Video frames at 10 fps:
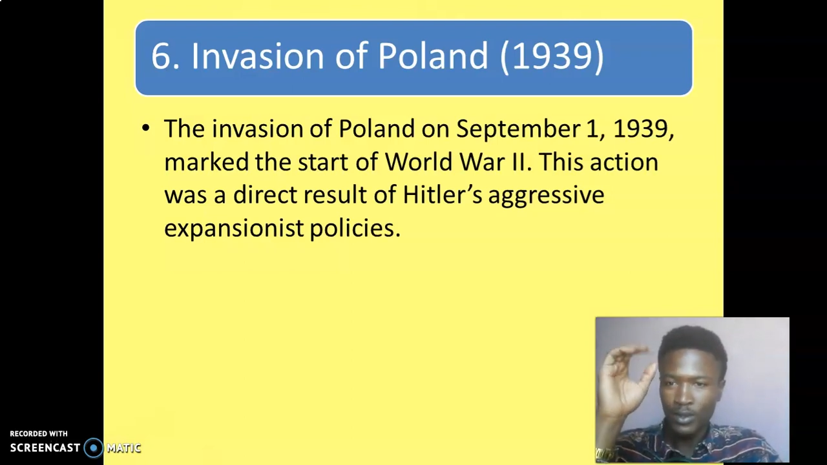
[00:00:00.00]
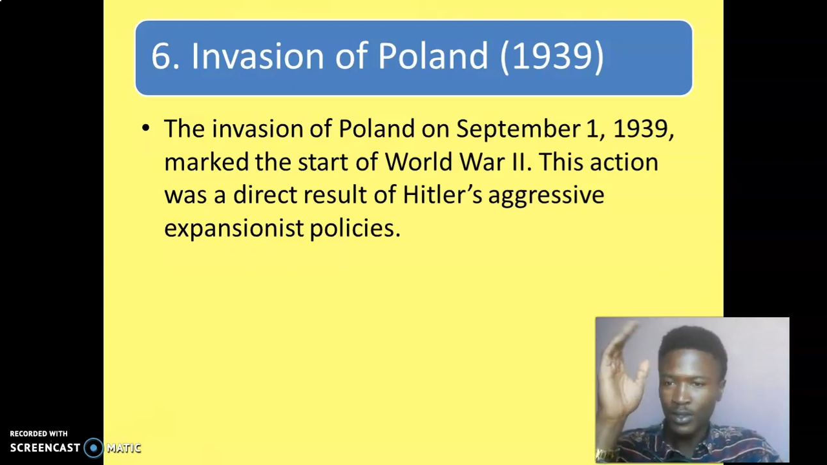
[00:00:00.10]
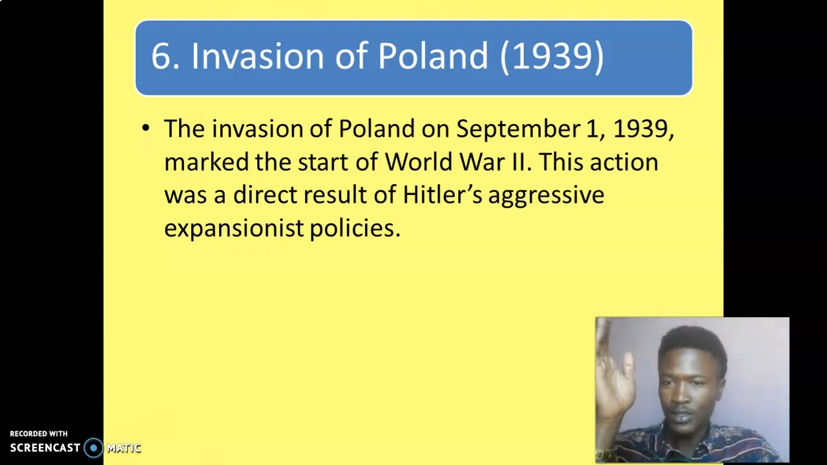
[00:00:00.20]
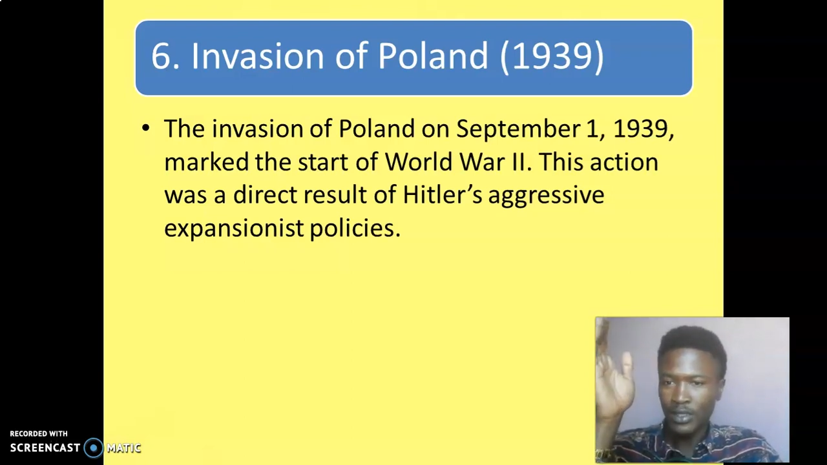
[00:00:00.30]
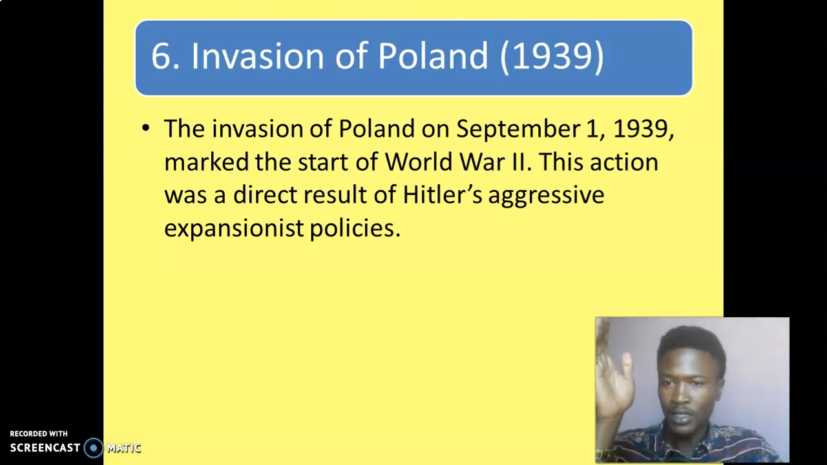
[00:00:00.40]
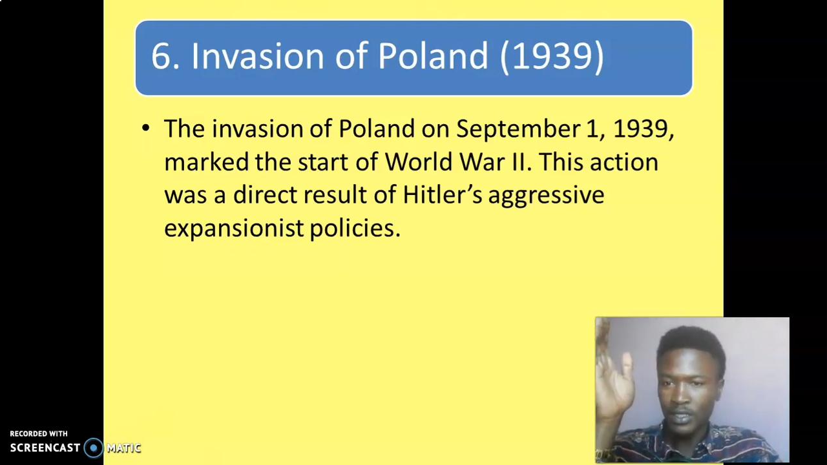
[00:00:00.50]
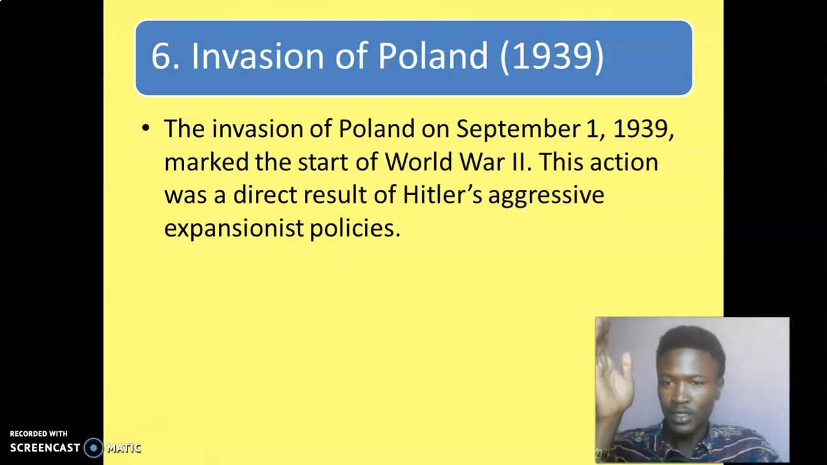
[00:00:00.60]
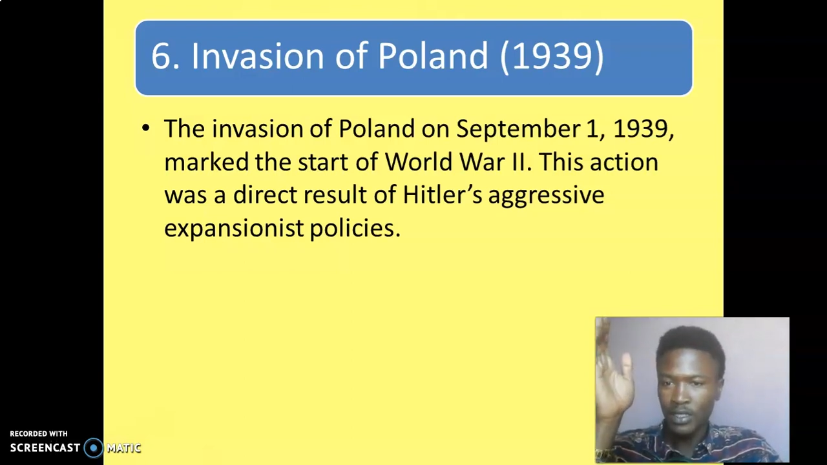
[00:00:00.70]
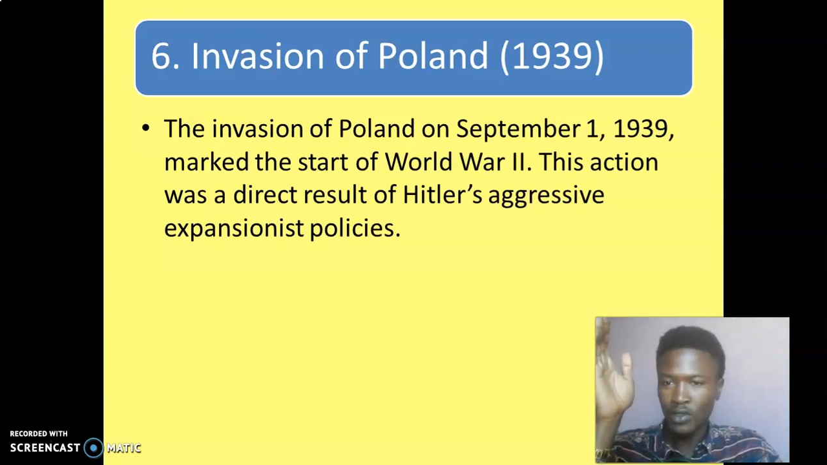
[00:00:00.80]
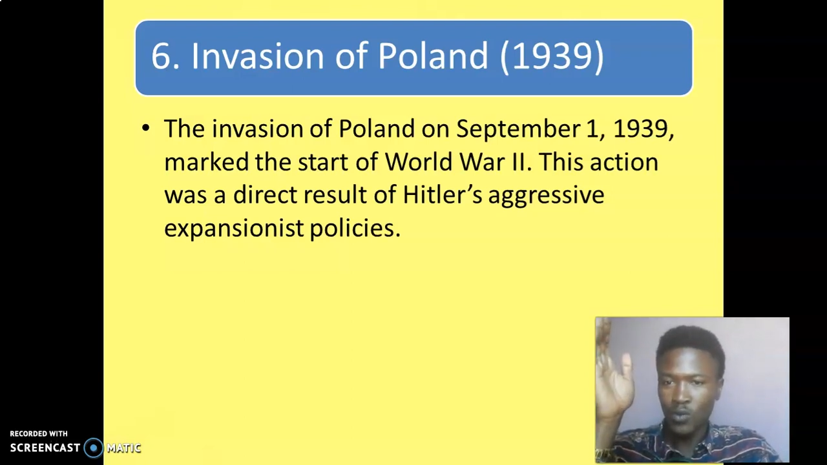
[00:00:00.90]
This
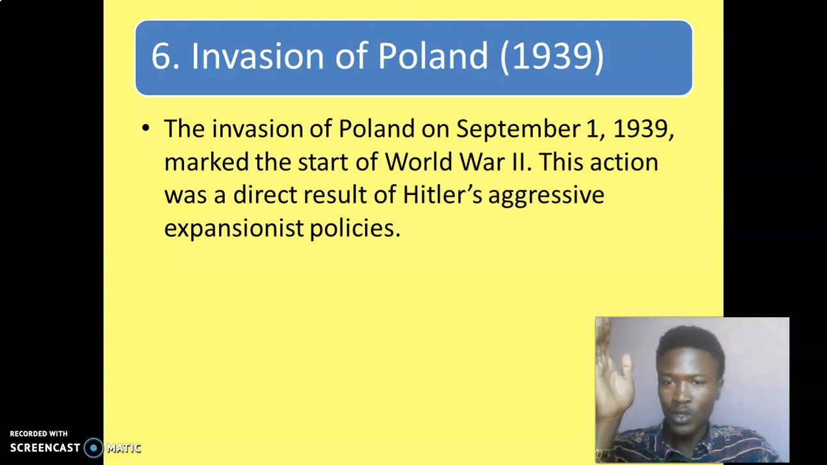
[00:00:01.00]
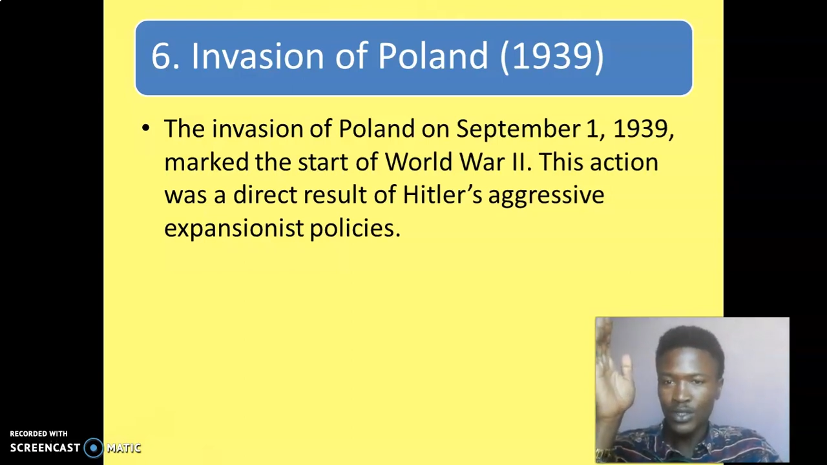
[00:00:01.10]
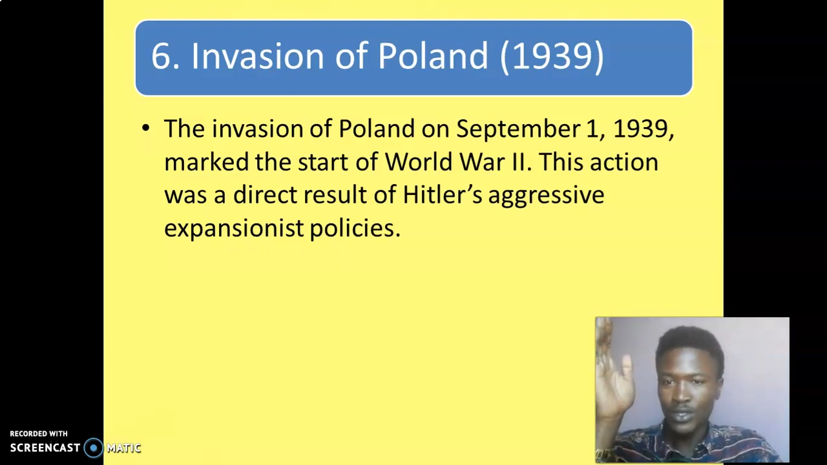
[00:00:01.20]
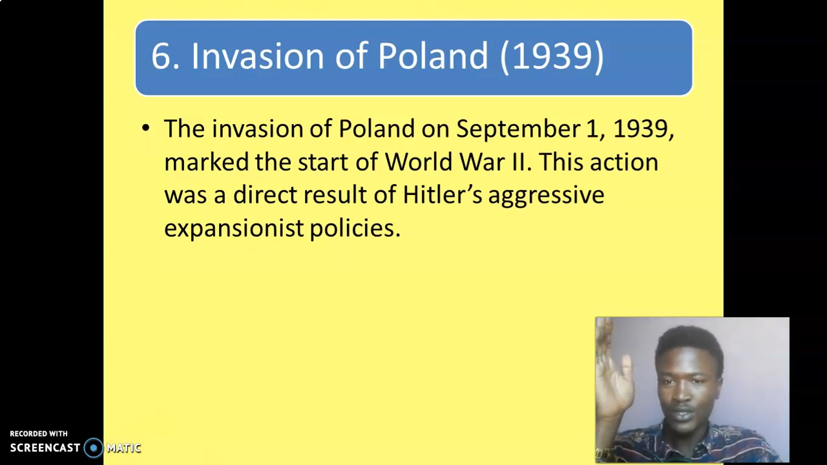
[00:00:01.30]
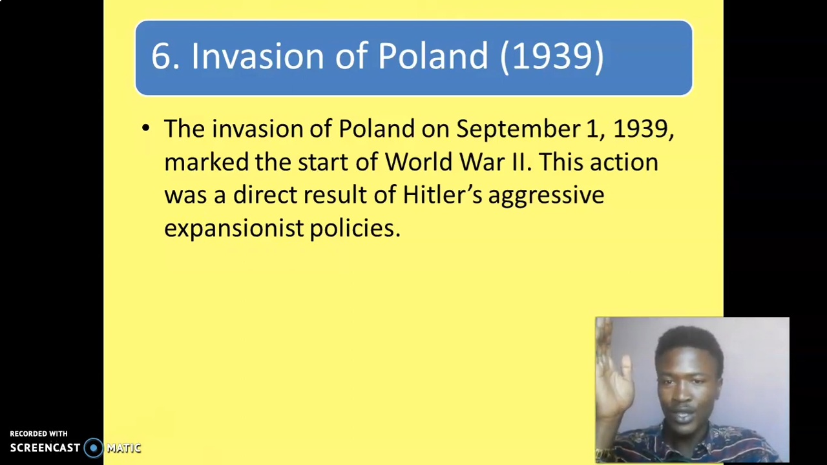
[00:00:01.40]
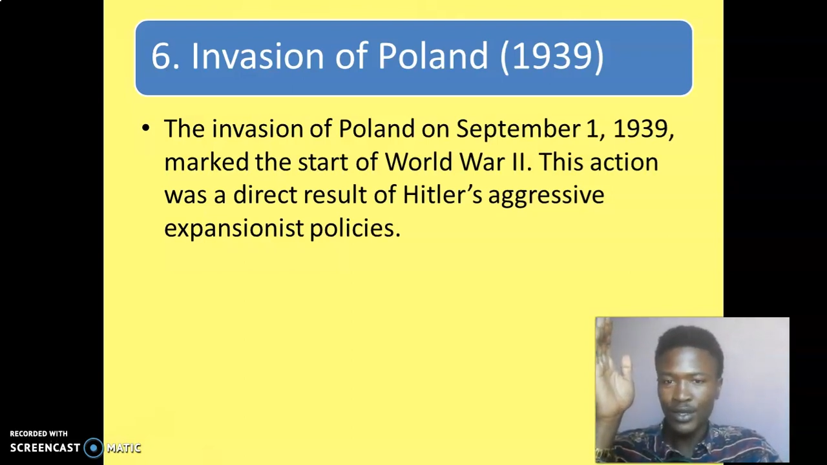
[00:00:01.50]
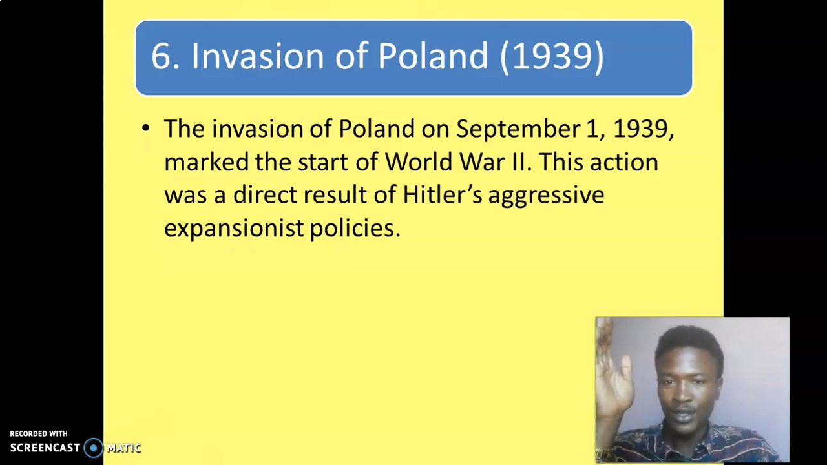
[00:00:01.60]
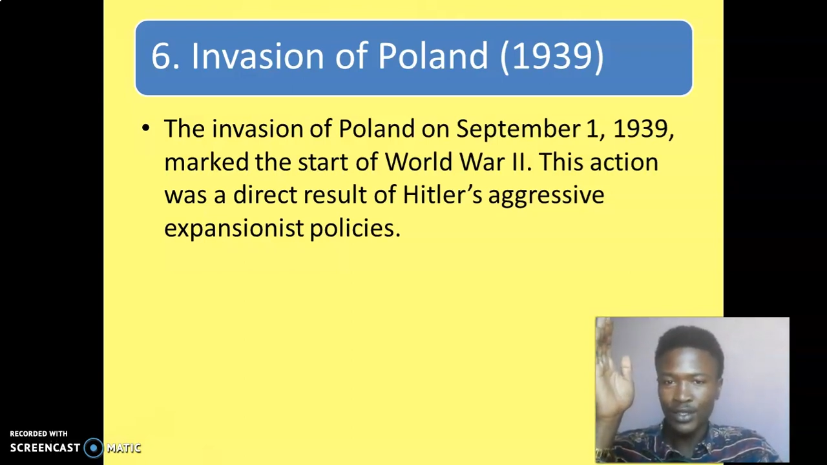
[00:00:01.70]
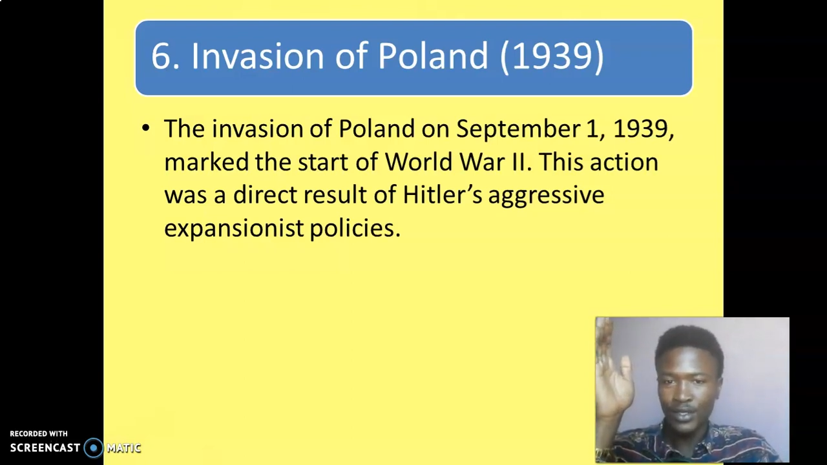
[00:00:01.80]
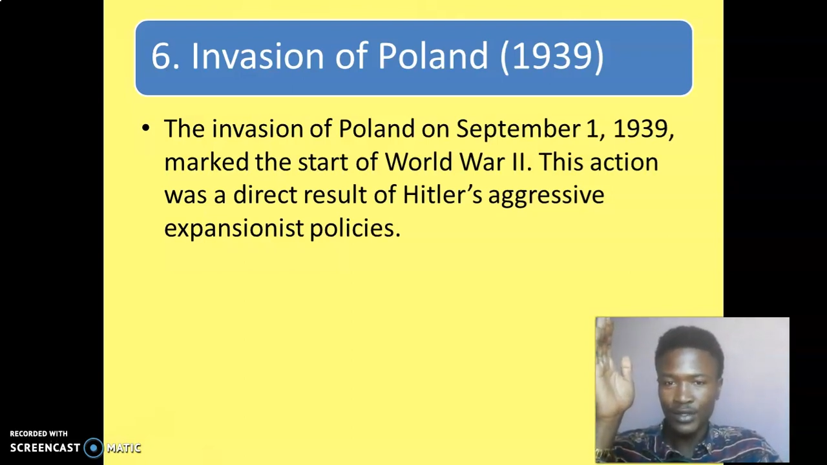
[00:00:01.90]
section was a
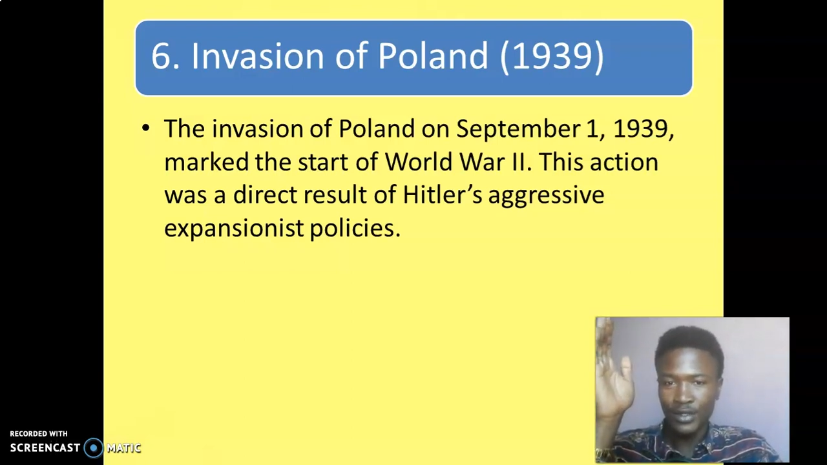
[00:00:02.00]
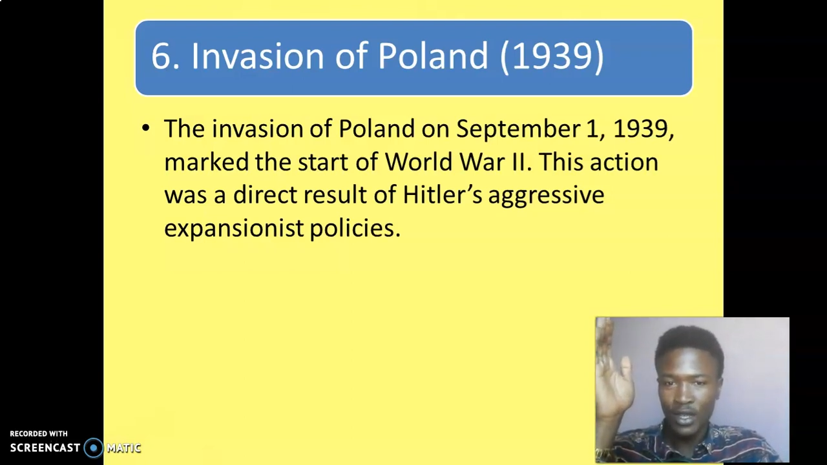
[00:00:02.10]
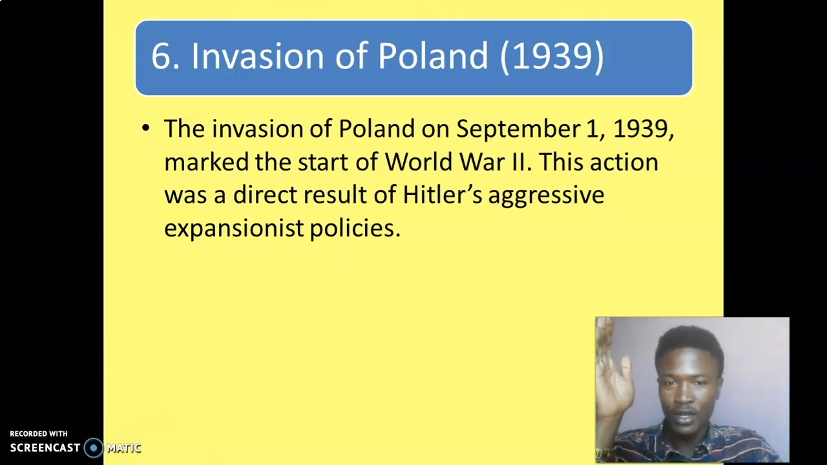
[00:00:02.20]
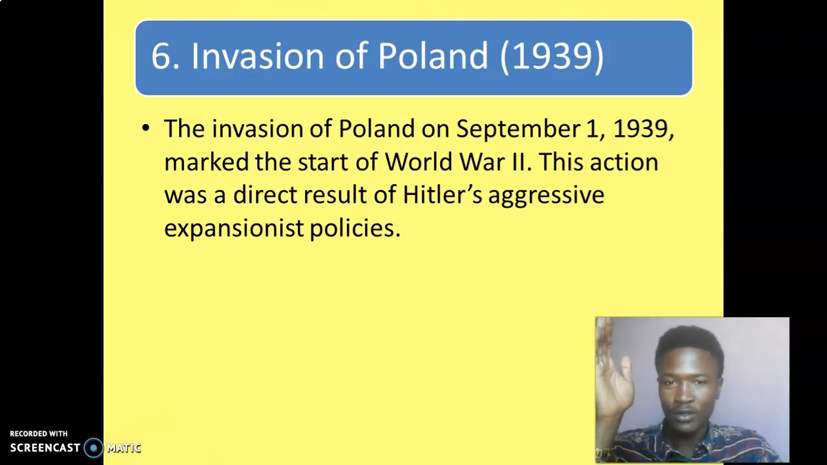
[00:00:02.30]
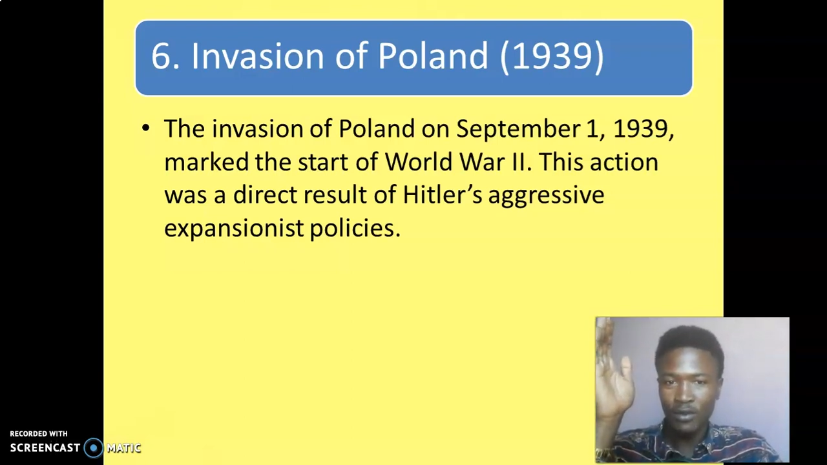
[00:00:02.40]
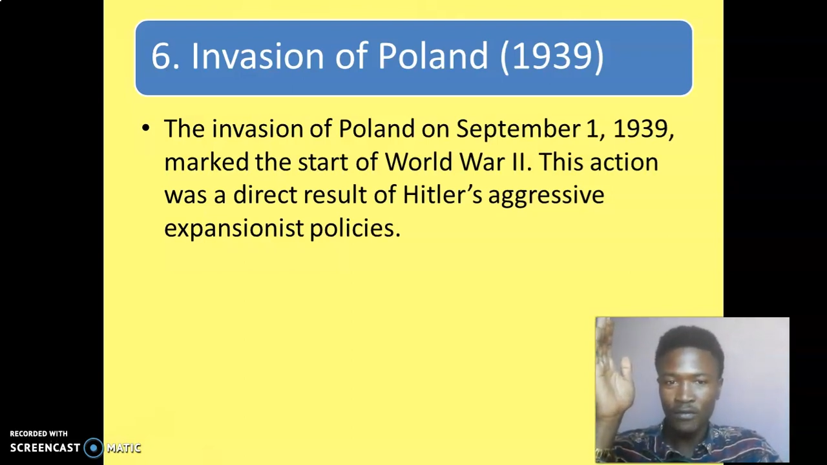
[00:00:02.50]
direct result